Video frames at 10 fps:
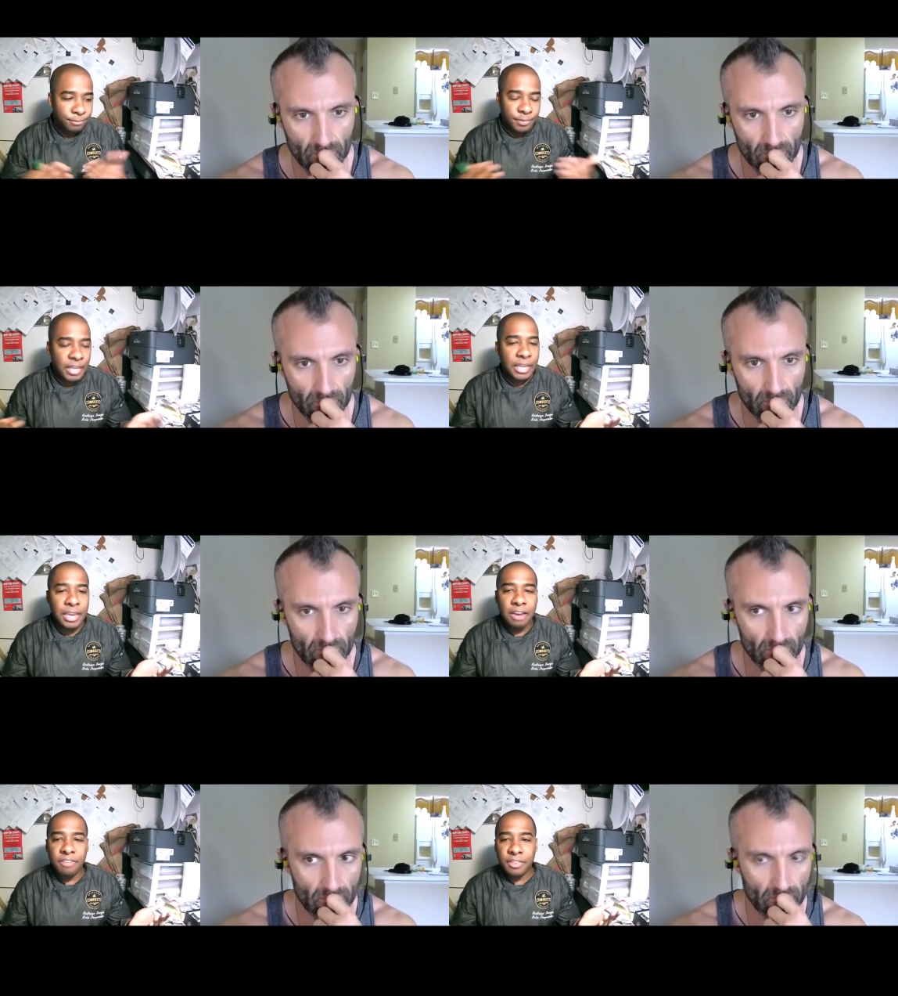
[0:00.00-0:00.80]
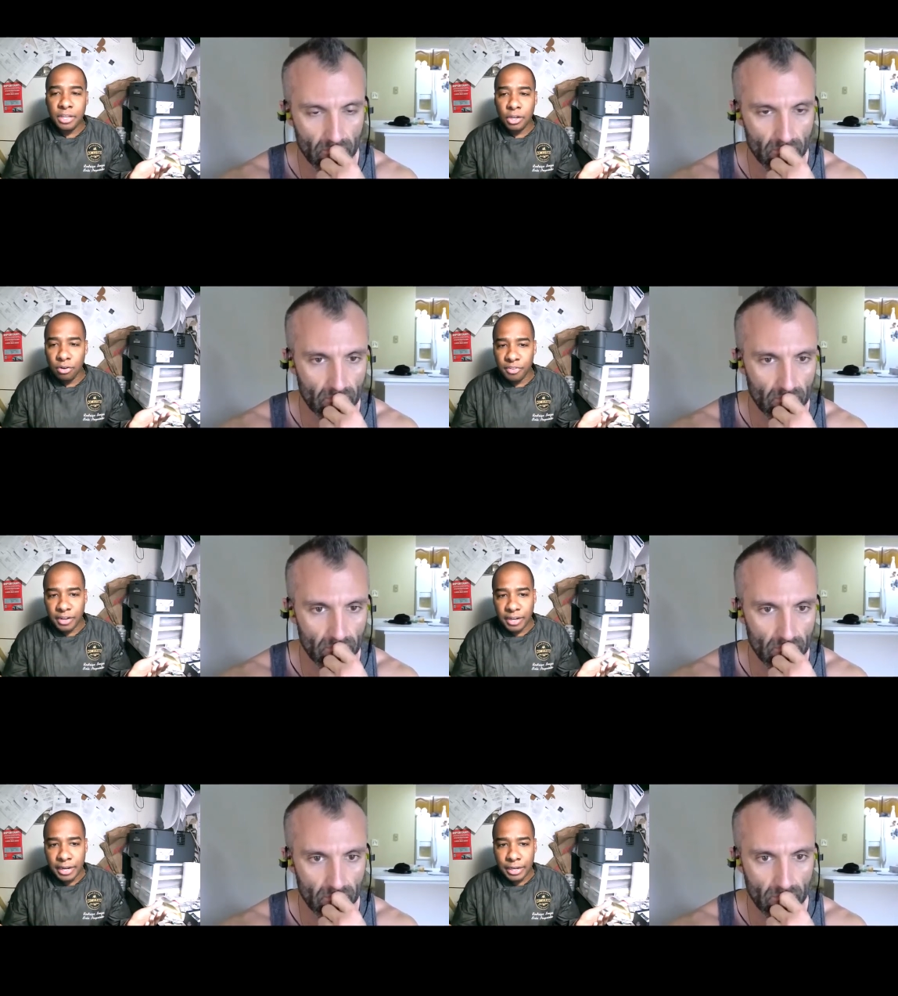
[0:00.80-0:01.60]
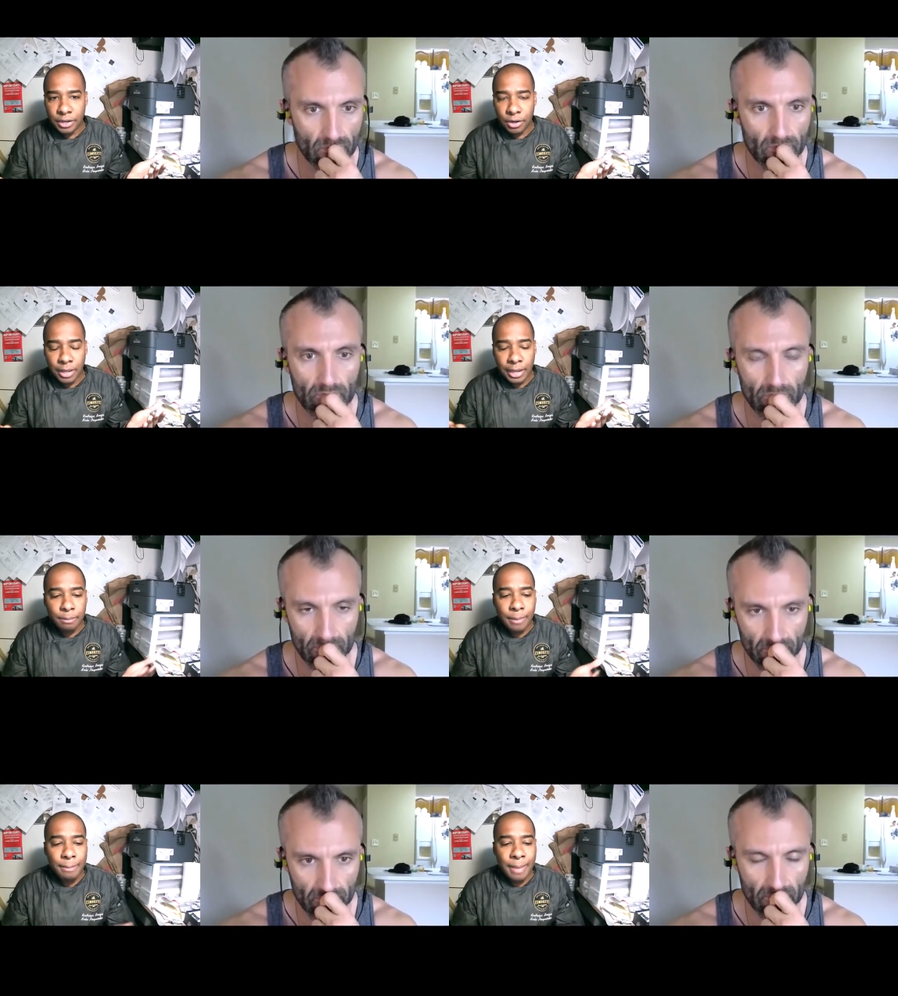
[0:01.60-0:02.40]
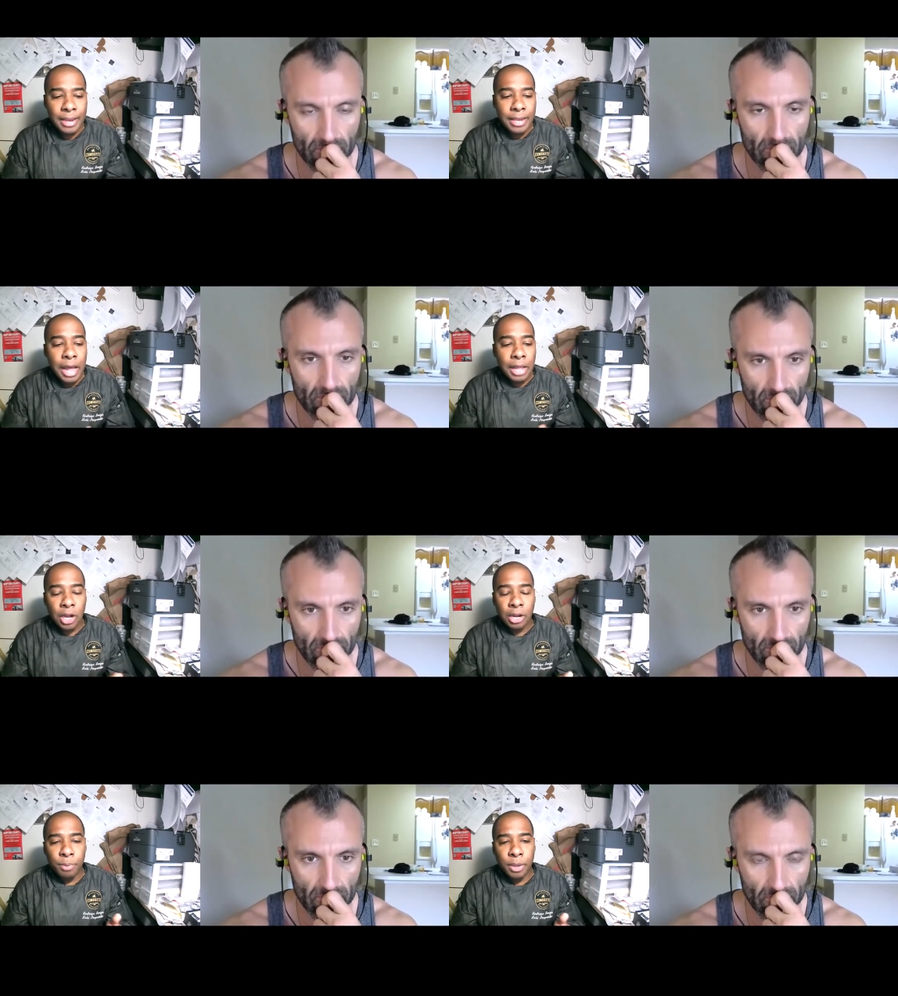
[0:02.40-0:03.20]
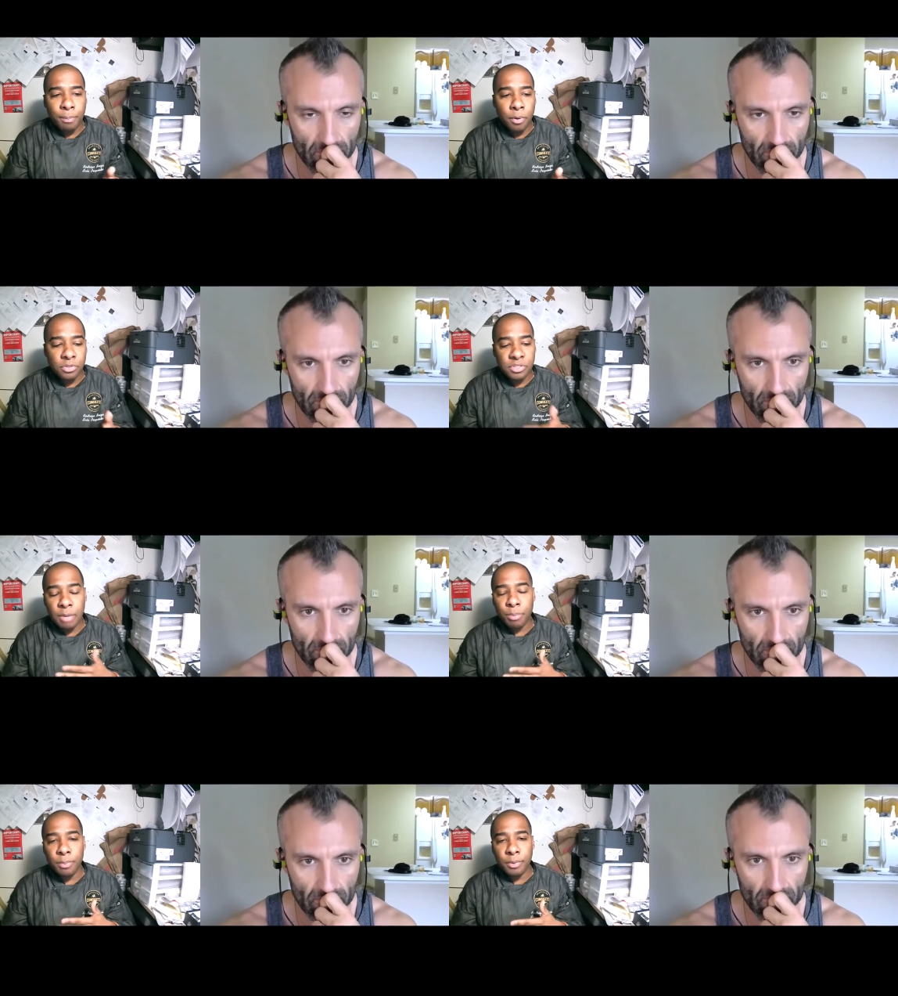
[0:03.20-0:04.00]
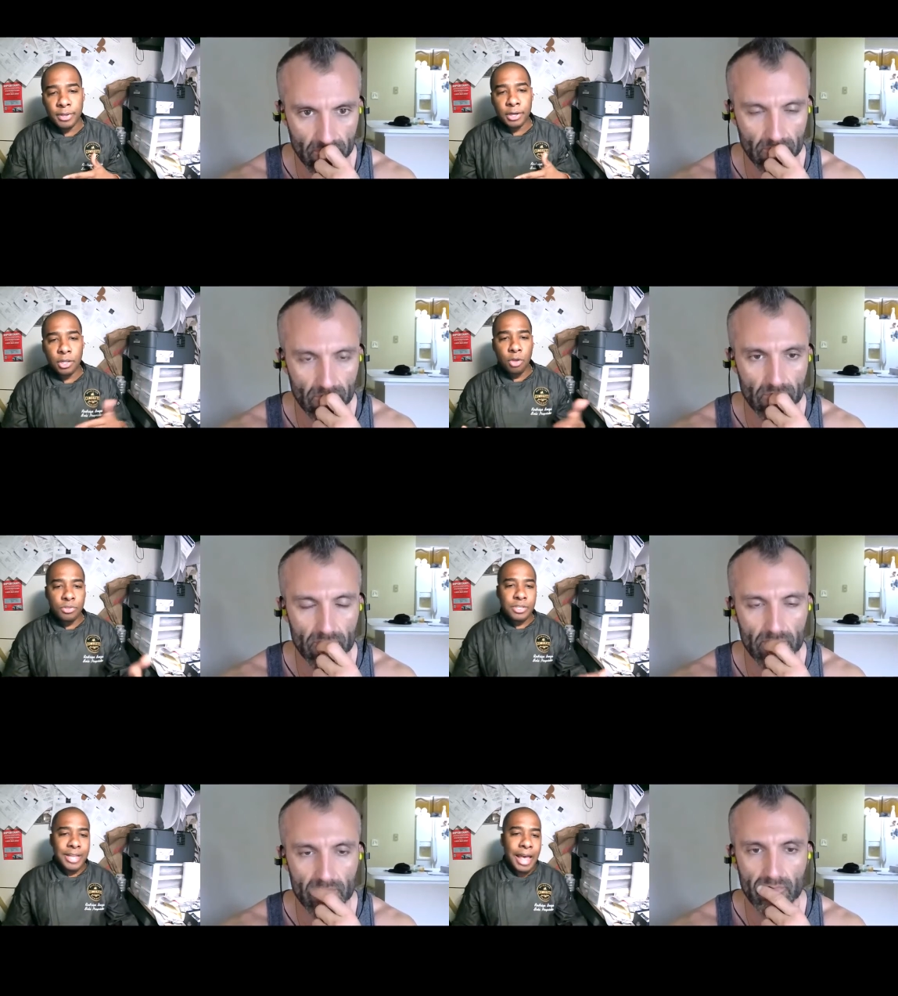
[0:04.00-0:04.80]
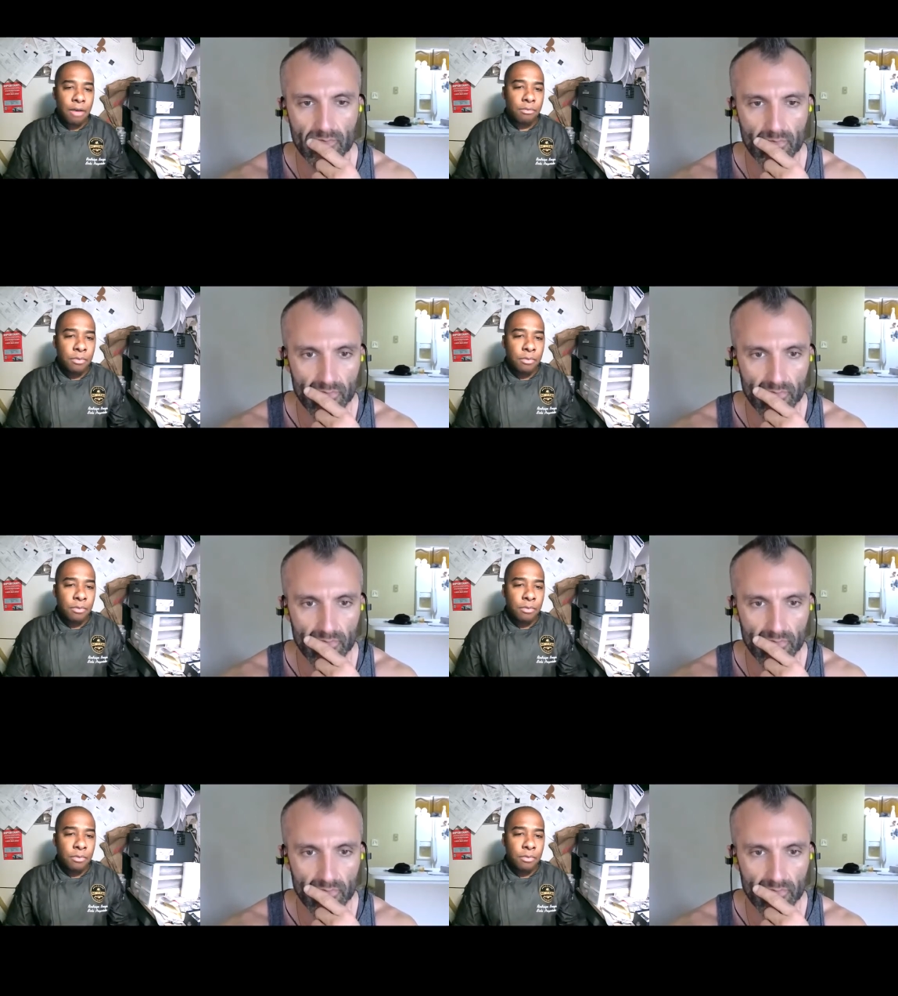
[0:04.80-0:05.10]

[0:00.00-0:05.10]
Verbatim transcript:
Speaker 1: thinking everything over again, you know, like a lot of people, some people, they're closing down